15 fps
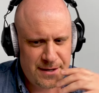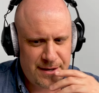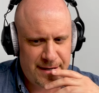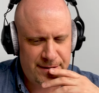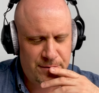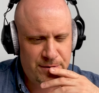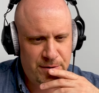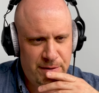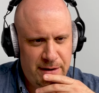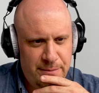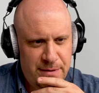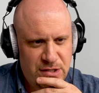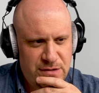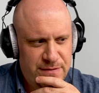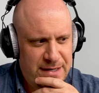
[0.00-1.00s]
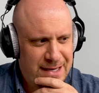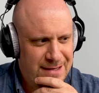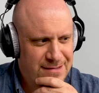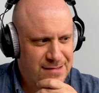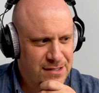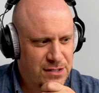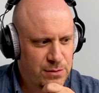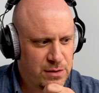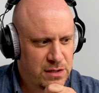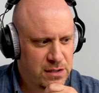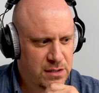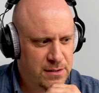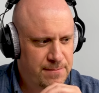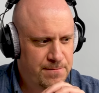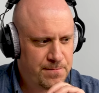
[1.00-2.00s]
I don't know how much of it has to do with
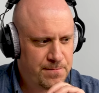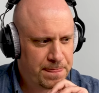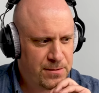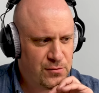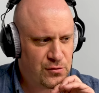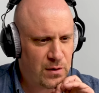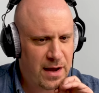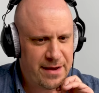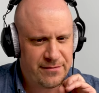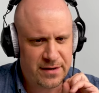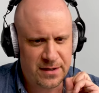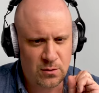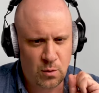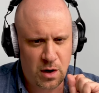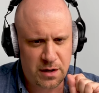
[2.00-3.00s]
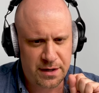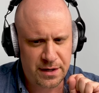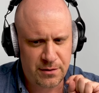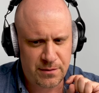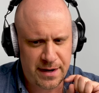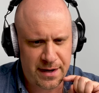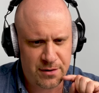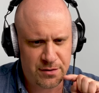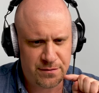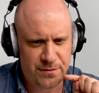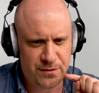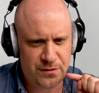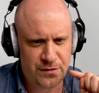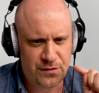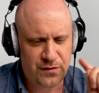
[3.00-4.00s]
the driving and walking around
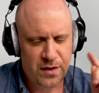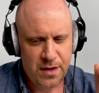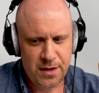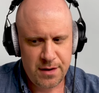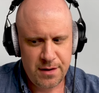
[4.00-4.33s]
versus,